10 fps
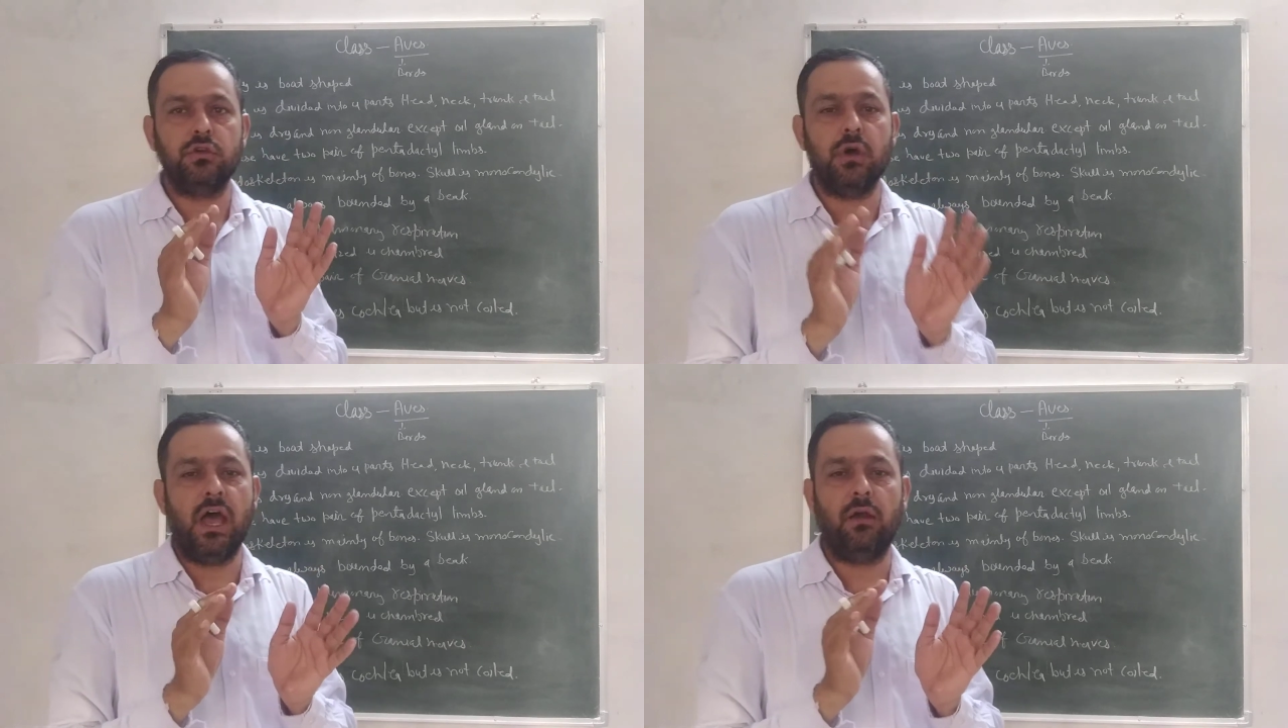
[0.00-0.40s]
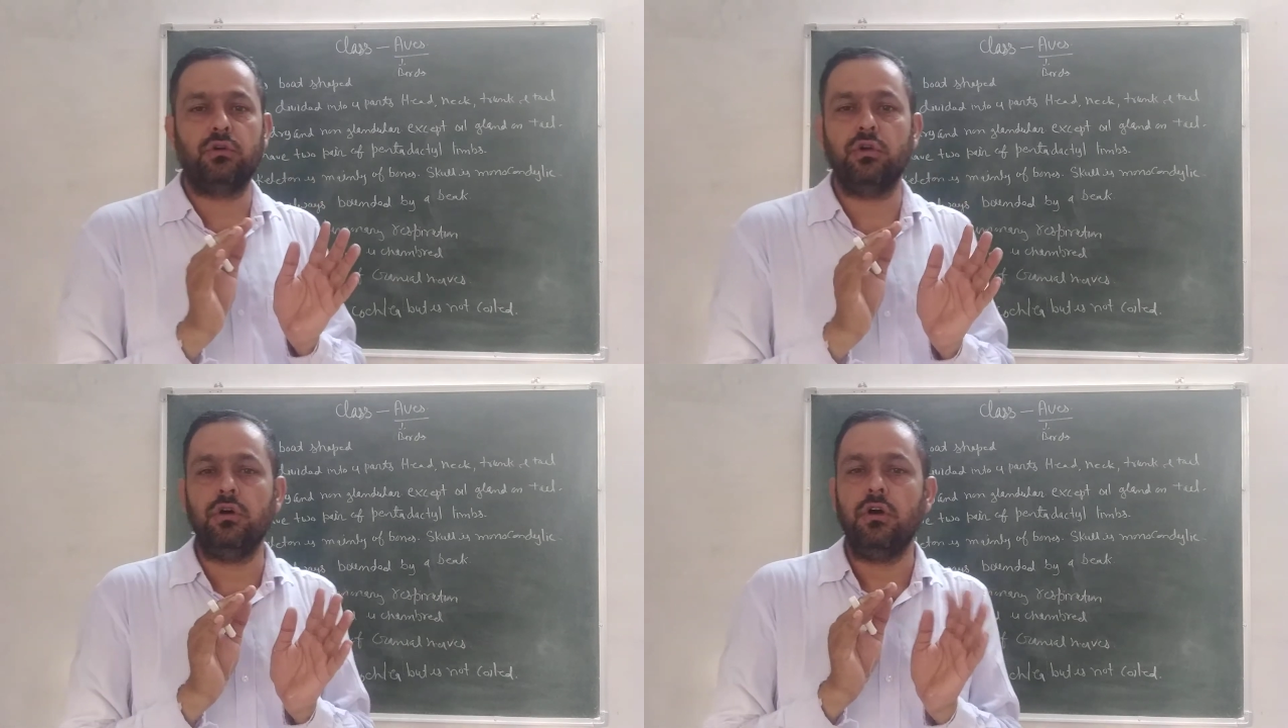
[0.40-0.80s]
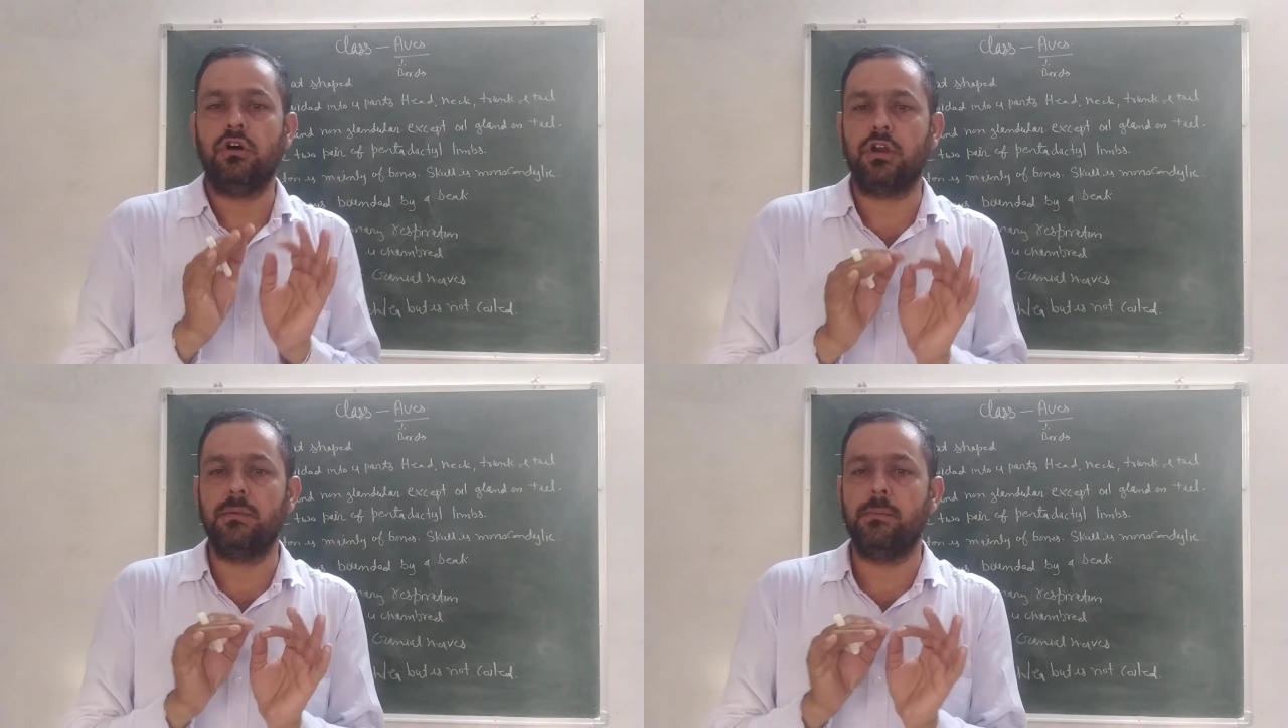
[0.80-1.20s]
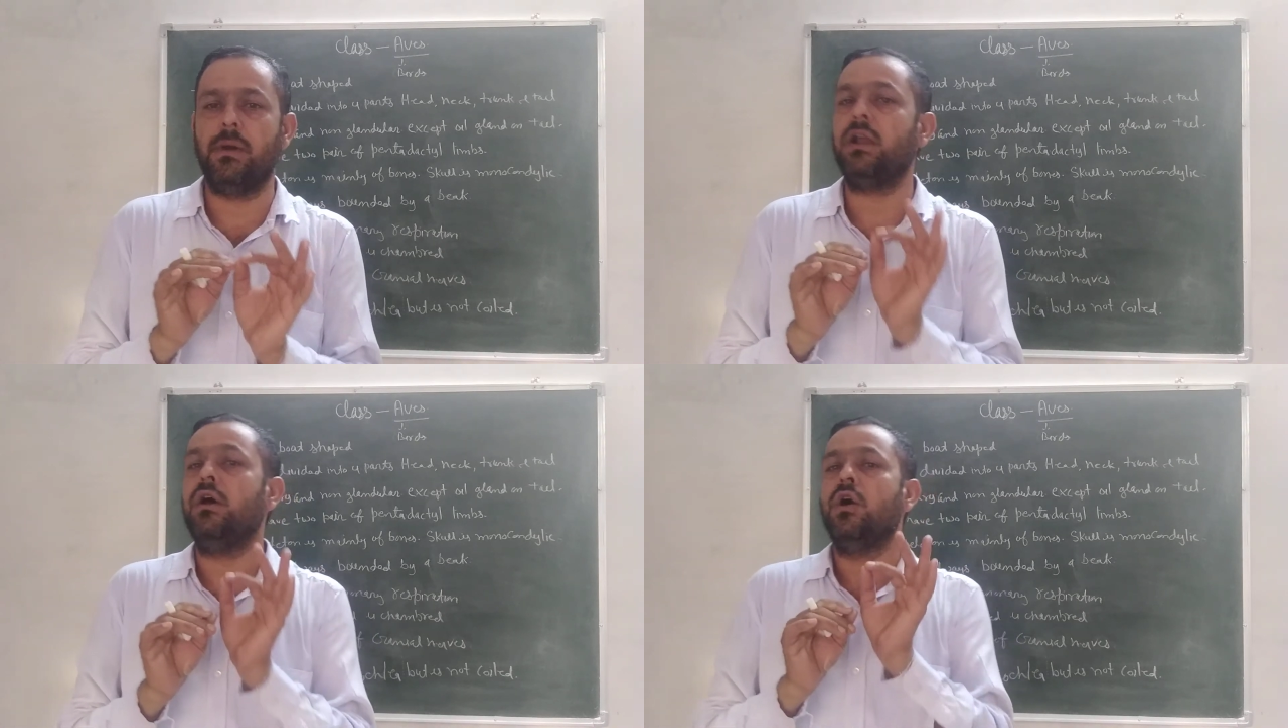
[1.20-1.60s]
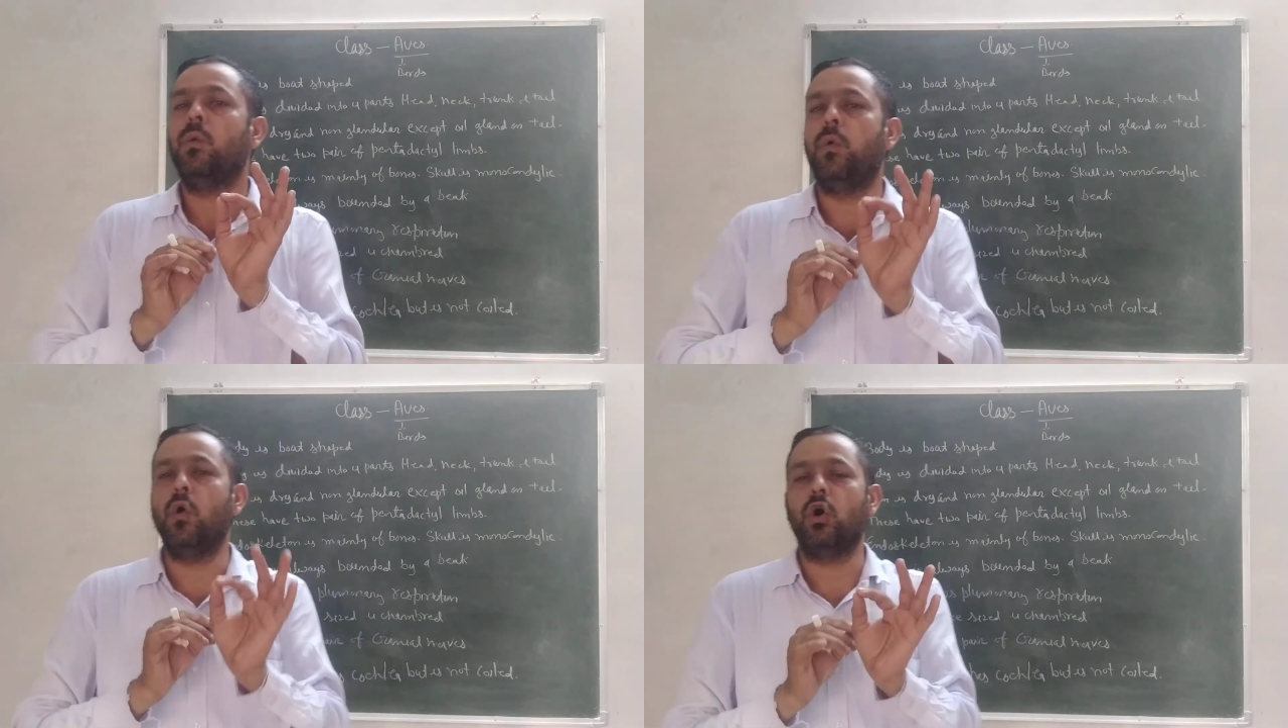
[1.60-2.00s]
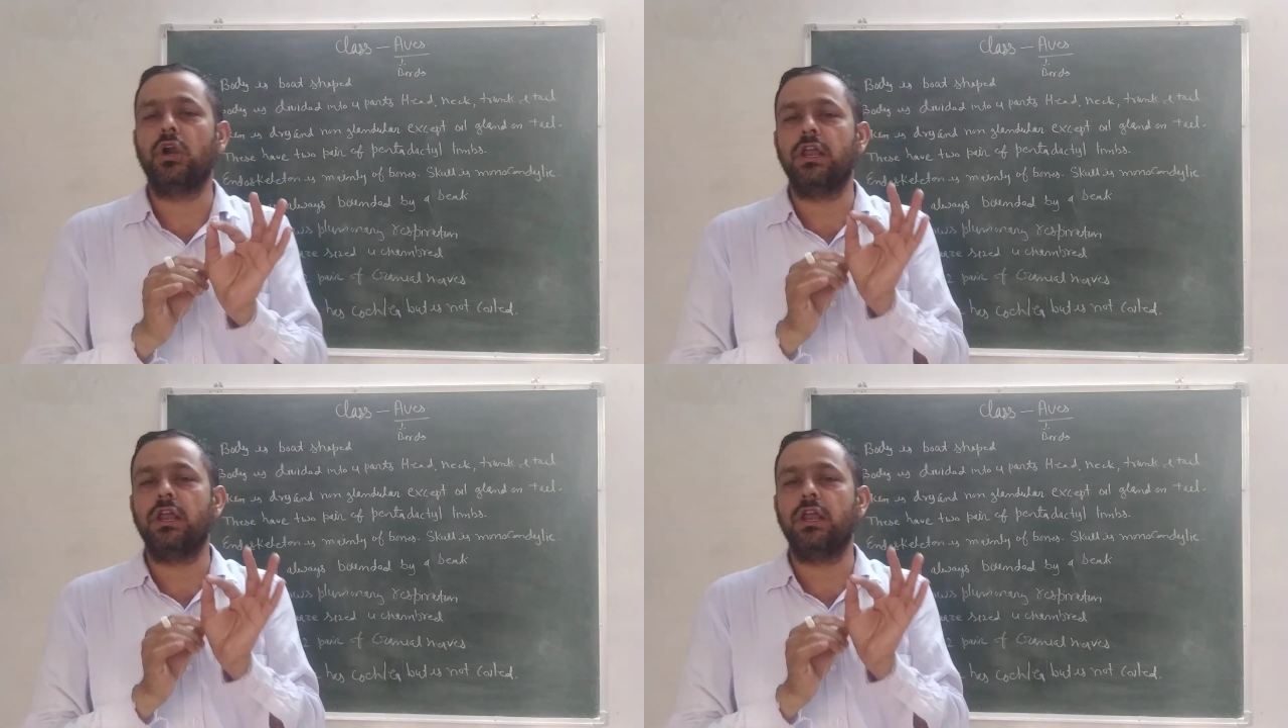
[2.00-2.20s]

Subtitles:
You have to remember, four